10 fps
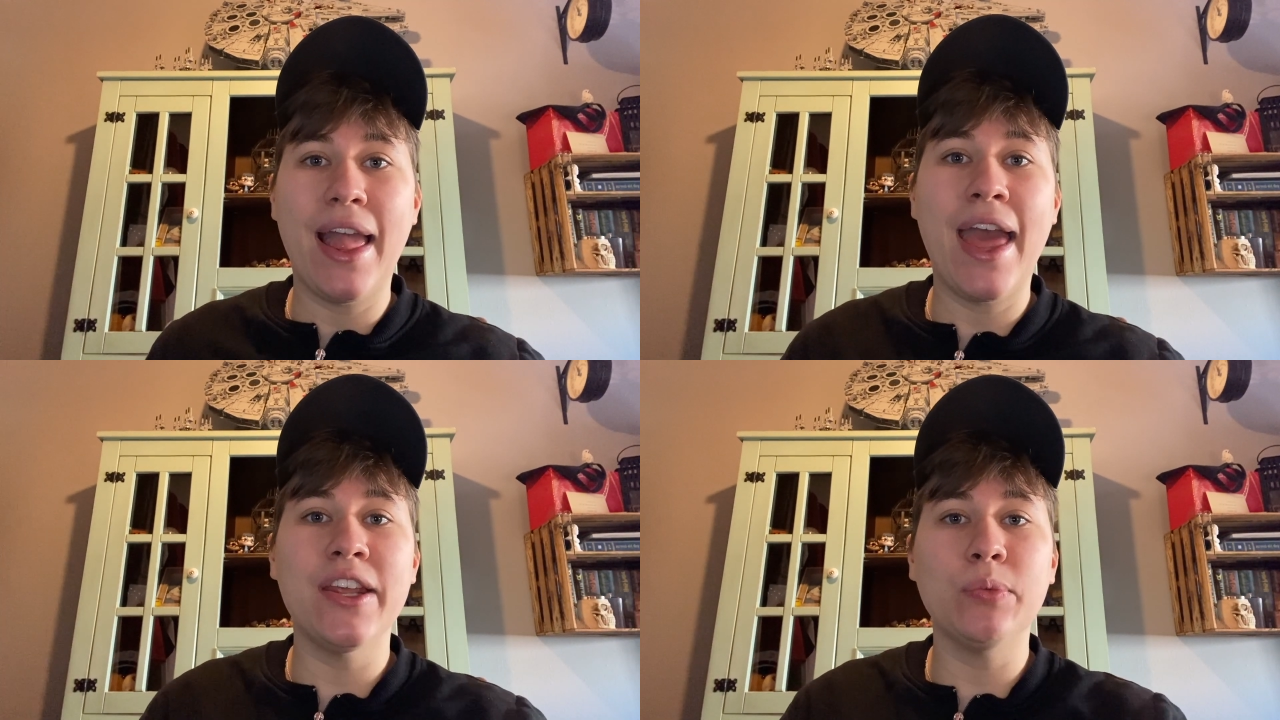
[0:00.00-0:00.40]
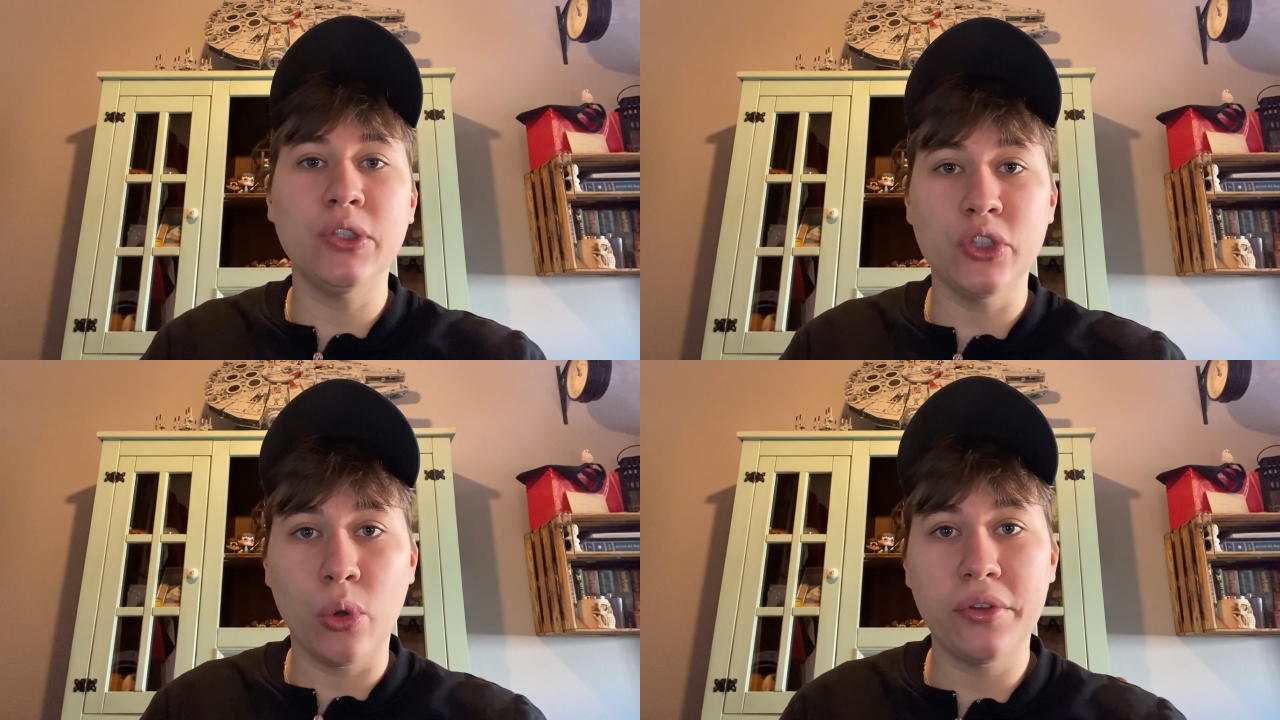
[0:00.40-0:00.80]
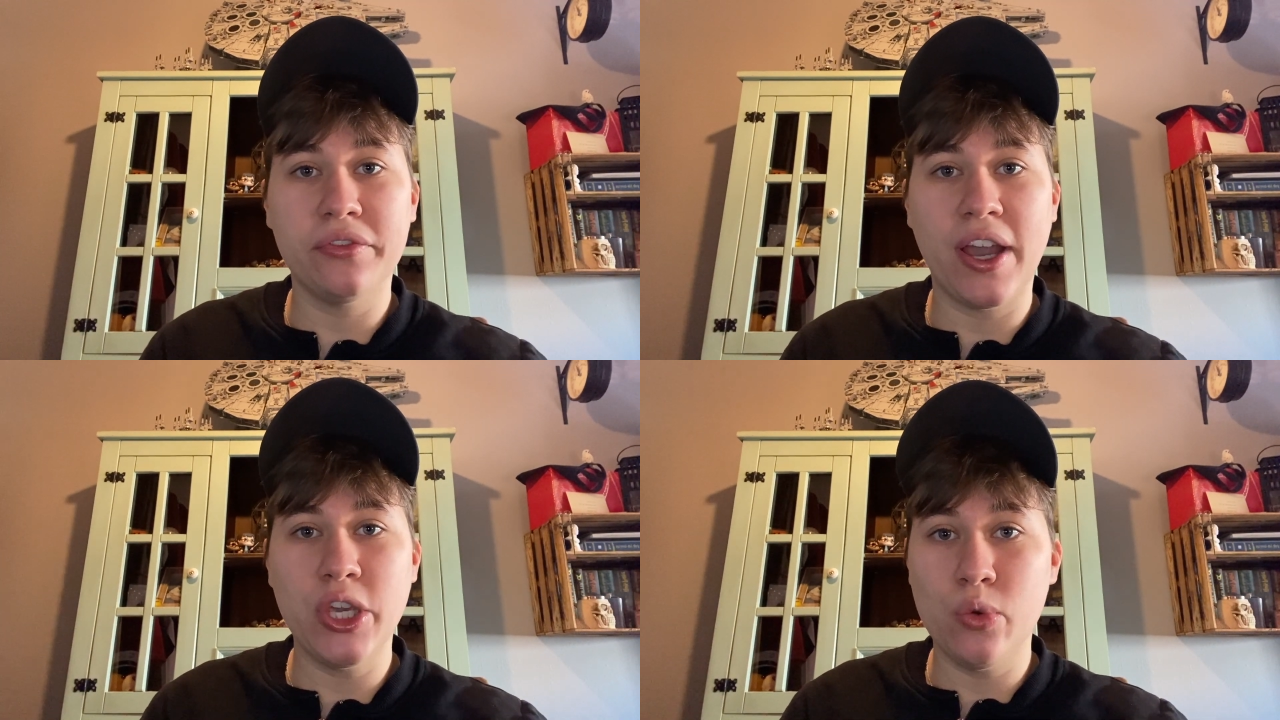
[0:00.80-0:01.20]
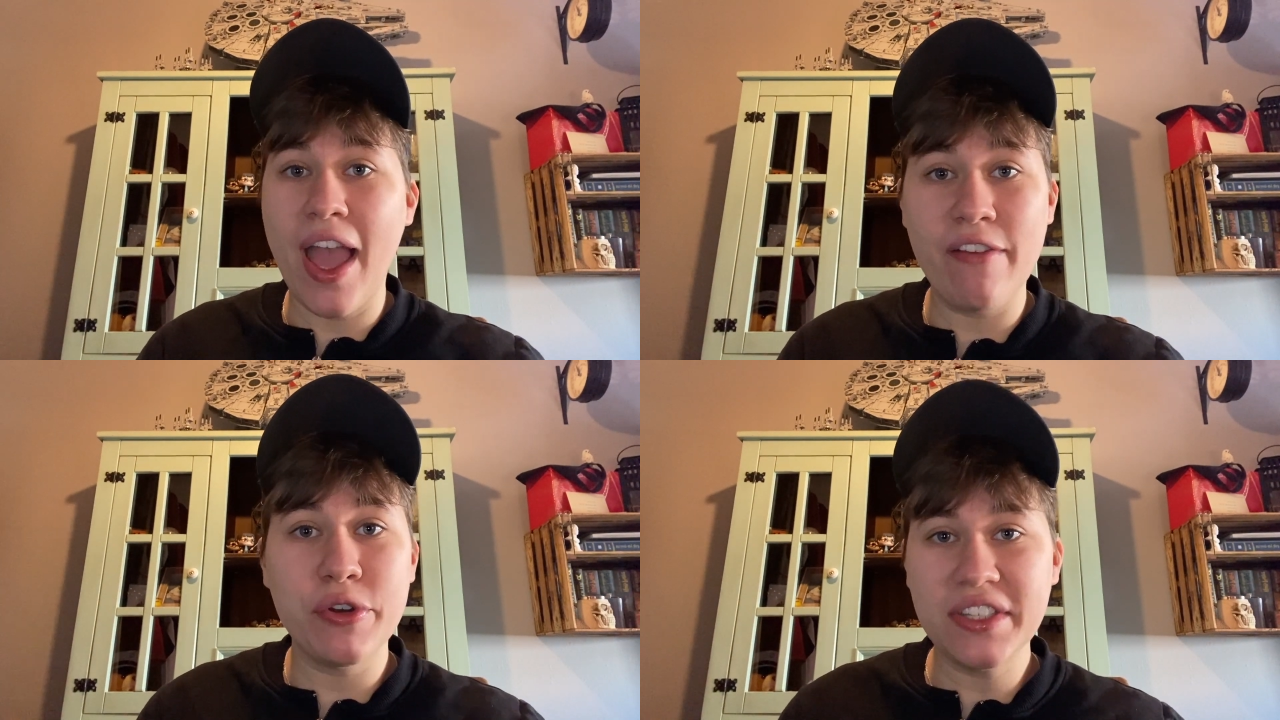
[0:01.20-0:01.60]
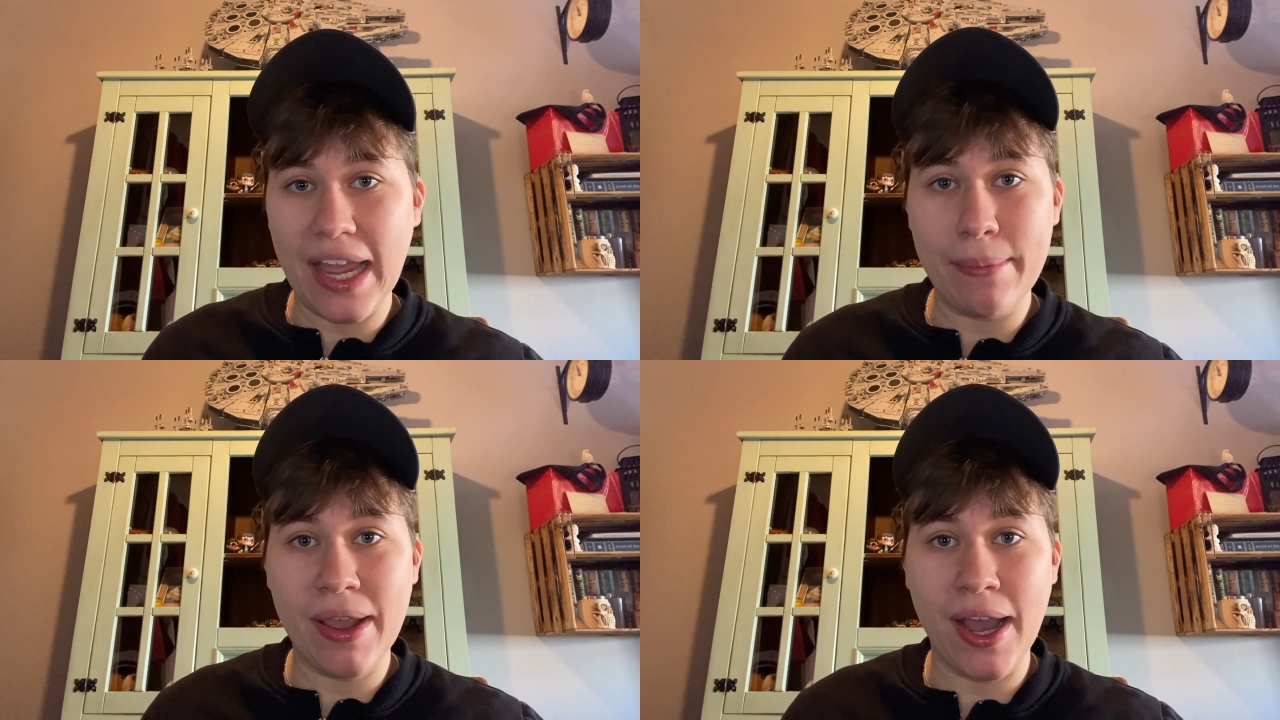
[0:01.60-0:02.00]
and it will notify you every
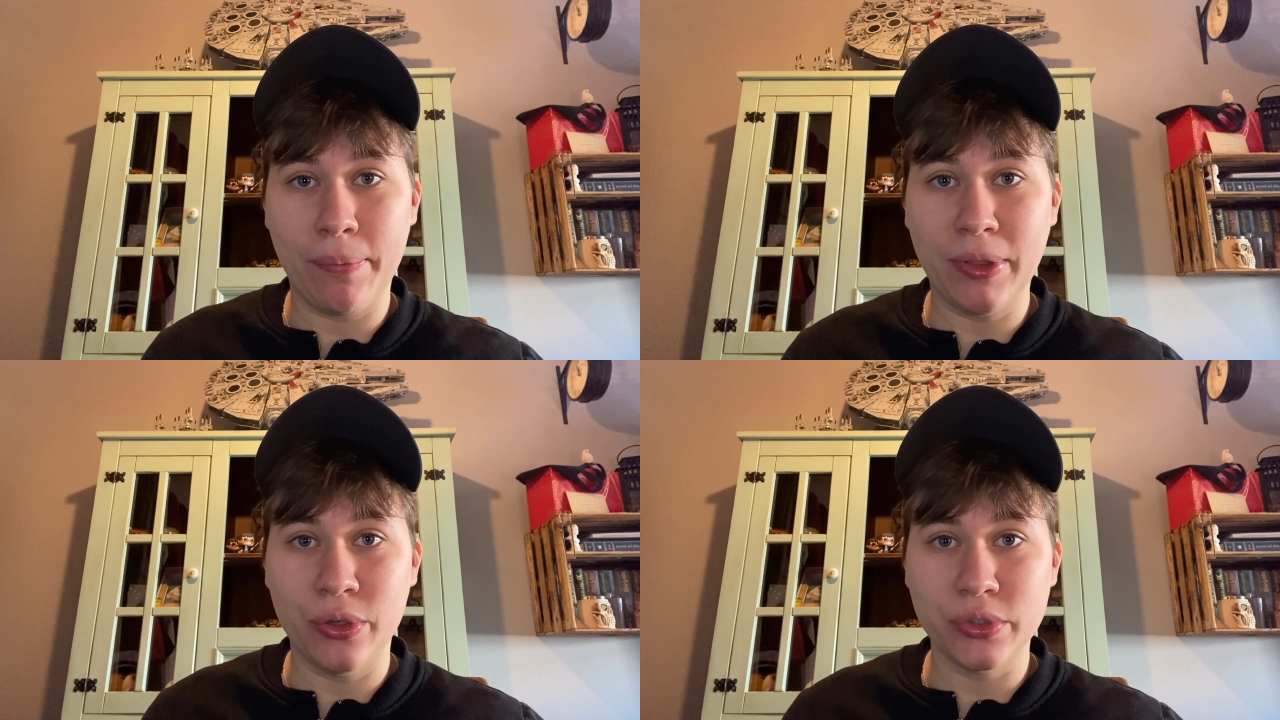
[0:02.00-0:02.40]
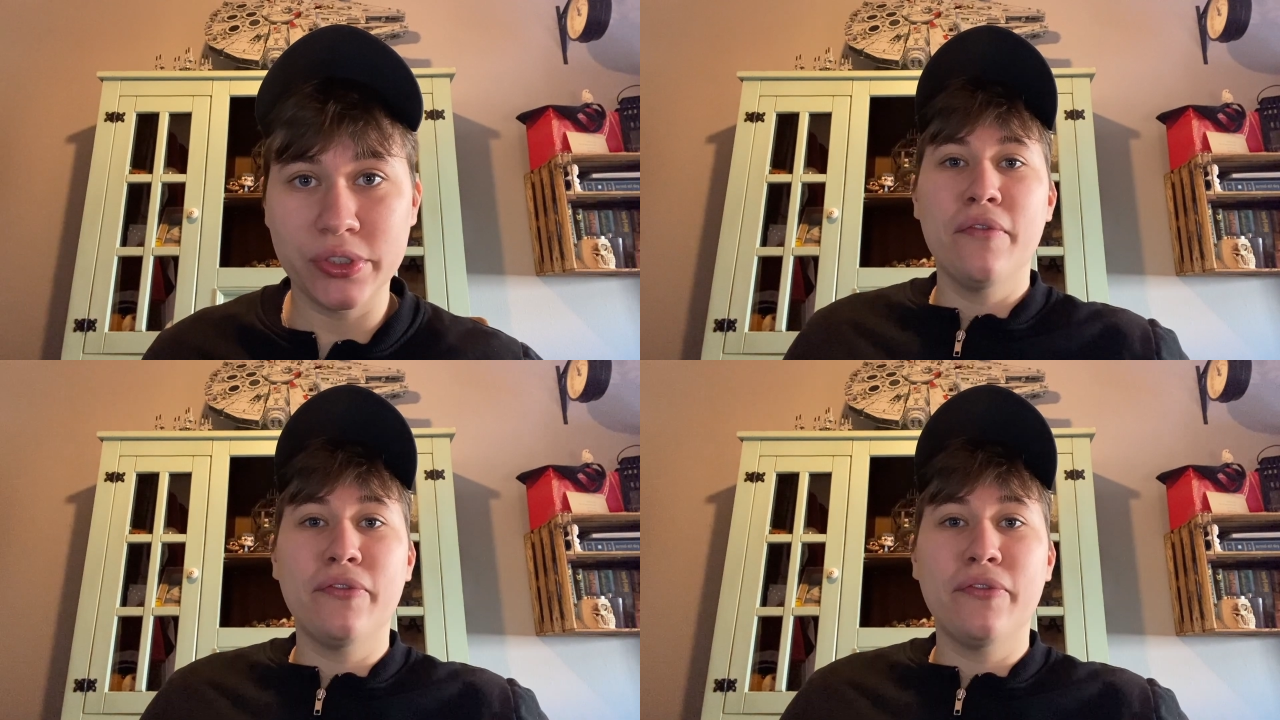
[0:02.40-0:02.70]
time I upload.